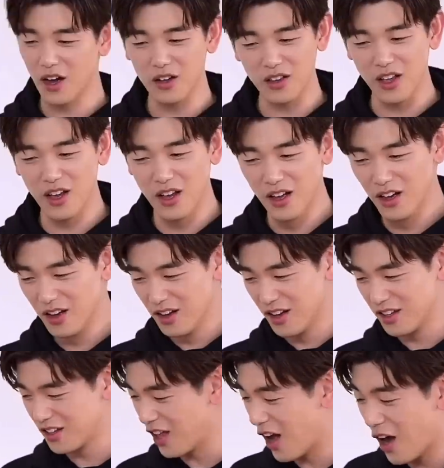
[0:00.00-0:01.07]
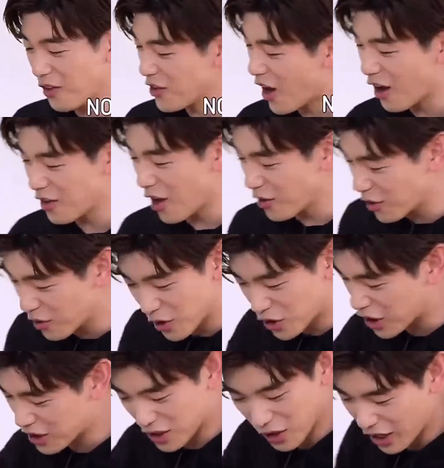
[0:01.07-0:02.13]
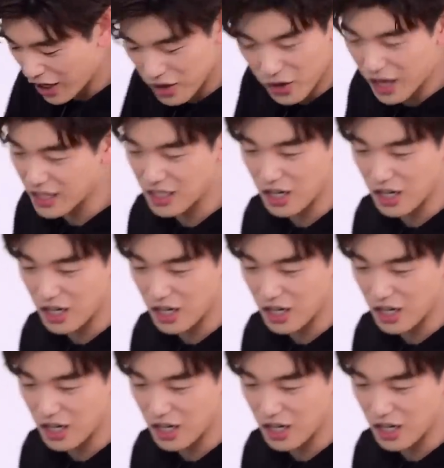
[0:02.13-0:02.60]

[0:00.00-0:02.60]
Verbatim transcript: no, may, mayo. No, no, no, mayo. Just, okay, you can't